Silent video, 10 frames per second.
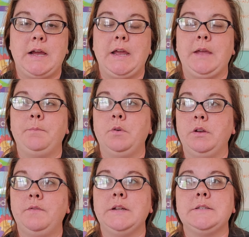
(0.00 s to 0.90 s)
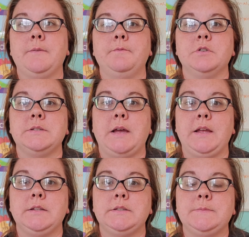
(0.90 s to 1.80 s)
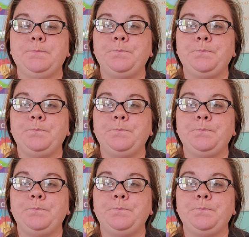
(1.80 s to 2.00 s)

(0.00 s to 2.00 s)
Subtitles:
I am going to find something for science.